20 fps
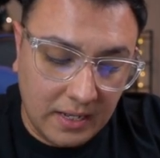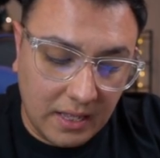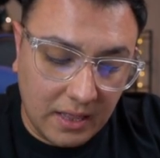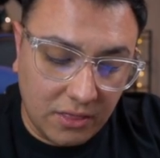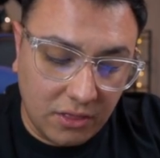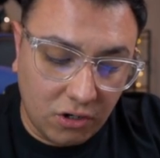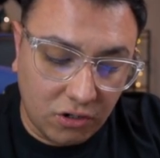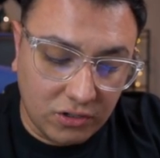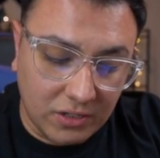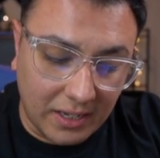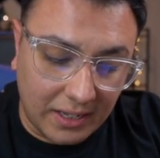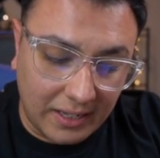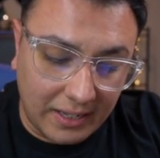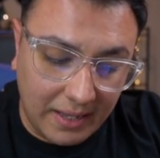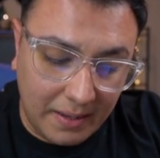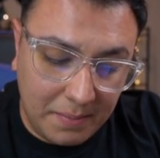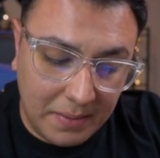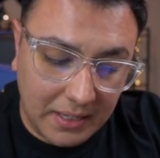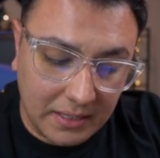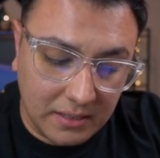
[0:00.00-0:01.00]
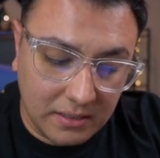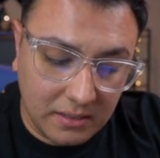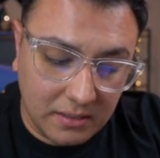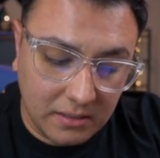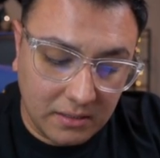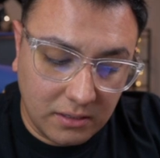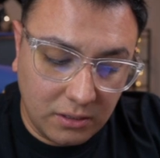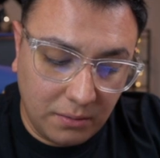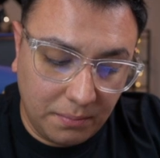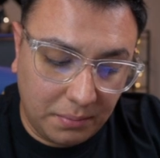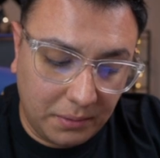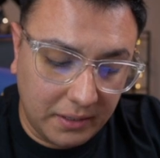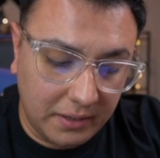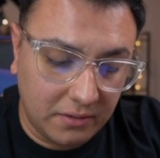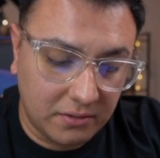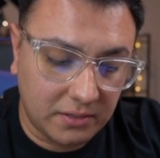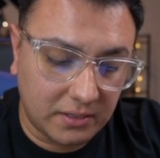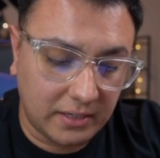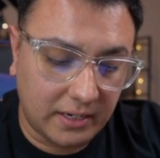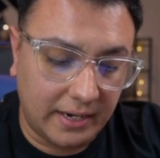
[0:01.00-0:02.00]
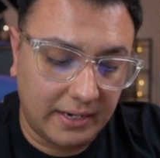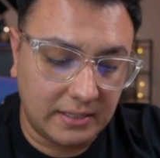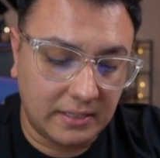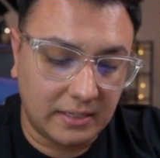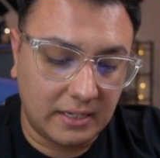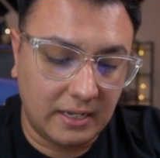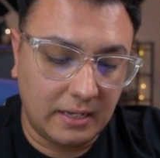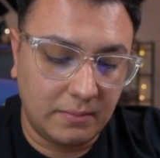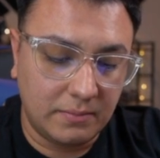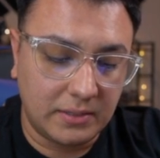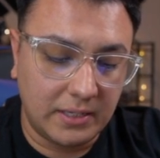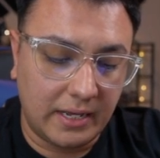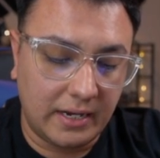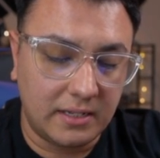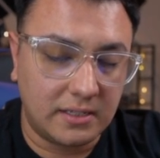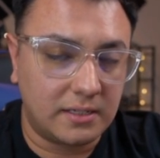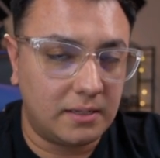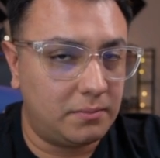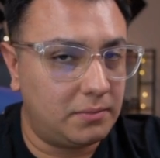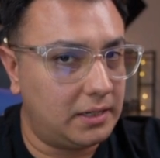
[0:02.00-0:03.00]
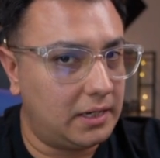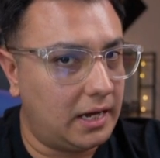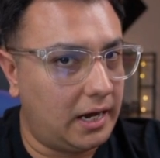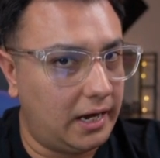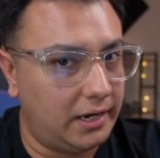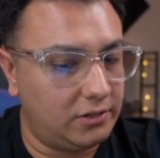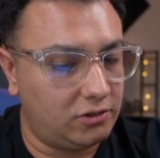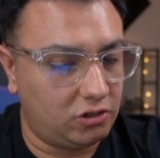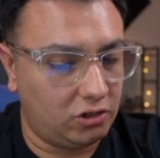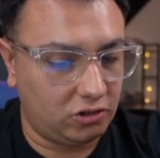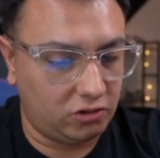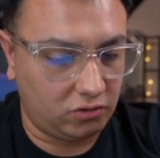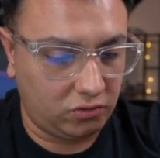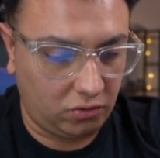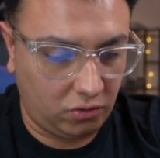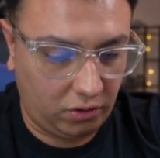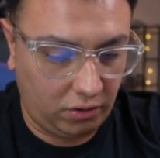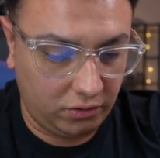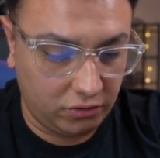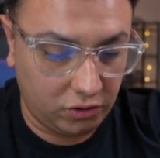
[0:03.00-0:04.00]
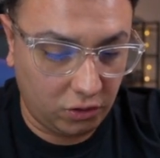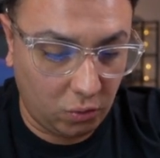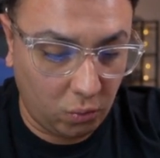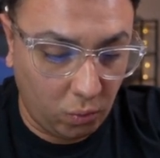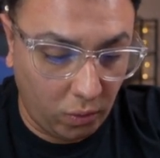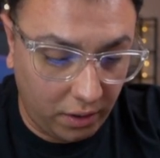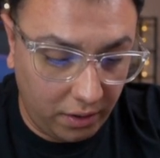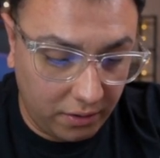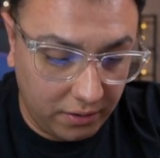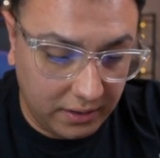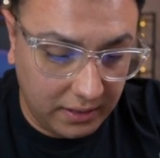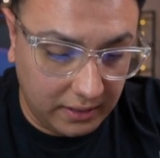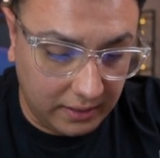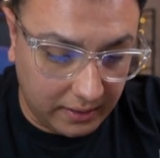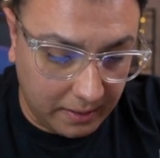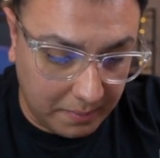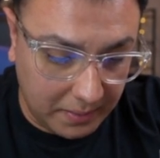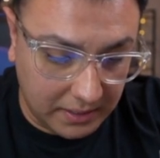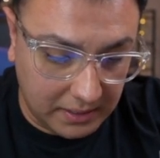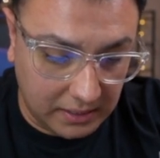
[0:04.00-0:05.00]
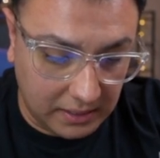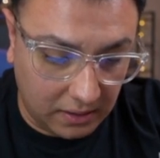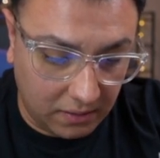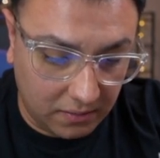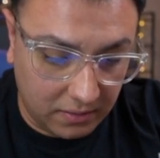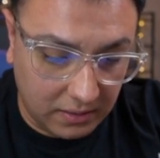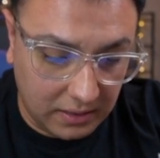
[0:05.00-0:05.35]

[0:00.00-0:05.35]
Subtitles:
There's limits to player side schemes. That is something I just learned. So what are the limits here?